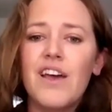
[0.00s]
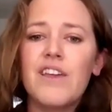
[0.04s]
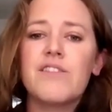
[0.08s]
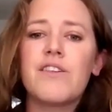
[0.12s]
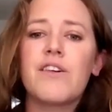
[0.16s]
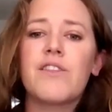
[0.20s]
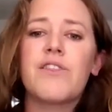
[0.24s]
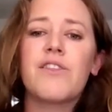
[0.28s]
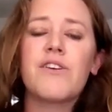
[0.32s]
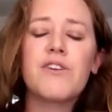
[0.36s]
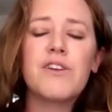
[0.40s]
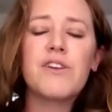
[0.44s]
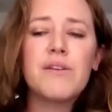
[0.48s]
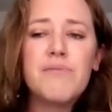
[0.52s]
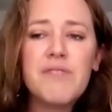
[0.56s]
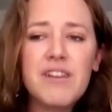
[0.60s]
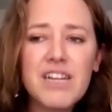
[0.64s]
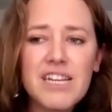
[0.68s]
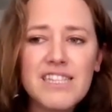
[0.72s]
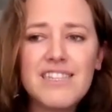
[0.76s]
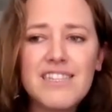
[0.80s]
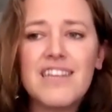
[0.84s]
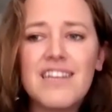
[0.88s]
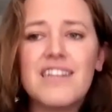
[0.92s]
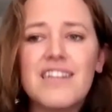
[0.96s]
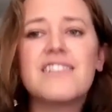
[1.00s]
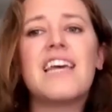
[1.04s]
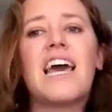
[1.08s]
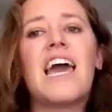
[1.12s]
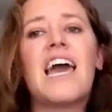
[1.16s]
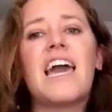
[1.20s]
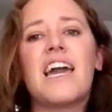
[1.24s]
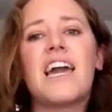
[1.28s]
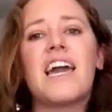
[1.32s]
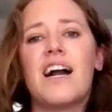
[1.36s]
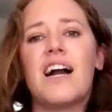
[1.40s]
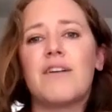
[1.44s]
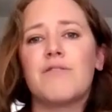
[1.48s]
the thirty minutes a
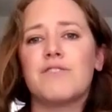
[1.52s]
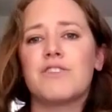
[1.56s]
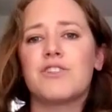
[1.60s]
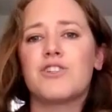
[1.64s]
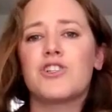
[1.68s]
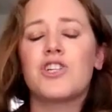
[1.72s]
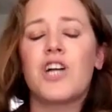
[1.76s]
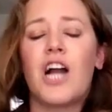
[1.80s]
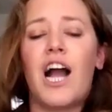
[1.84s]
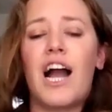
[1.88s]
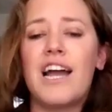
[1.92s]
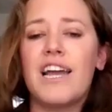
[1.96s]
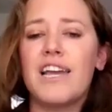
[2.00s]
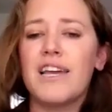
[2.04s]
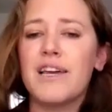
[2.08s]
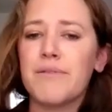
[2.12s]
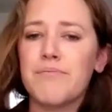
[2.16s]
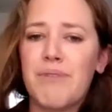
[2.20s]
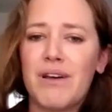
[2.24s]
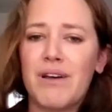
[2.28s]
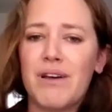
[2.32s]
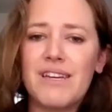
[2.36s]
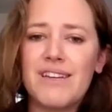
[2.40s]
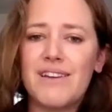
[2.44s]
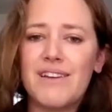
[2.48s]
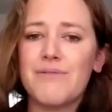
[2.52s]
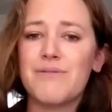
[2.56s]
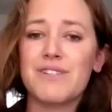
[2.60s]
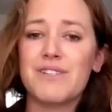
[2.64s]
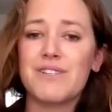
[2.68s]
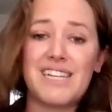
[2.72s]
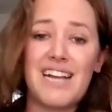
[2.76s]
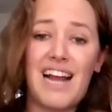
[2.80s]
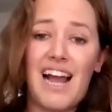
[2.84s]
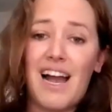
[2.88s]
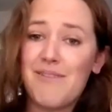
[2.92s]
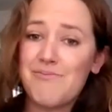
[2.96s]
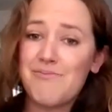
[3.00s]
day I was trying, but it
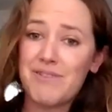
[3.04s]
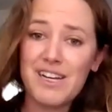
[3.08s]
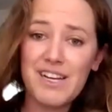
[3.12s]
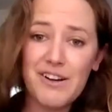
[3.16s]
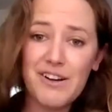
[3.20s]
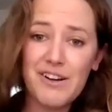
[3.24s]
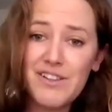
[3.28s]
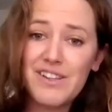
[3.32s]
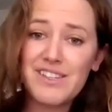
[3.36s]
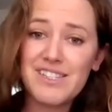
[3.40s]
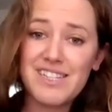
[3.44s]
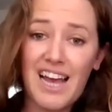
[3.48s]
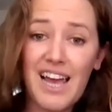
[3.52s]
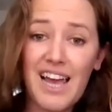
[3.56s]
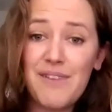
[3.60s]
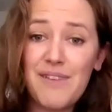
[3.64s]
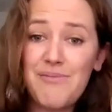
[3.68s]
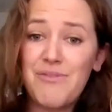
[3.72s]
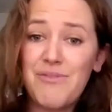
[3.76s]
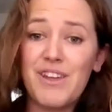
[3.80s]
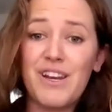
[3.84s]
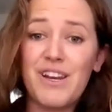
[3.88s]
wasn't happening all the time,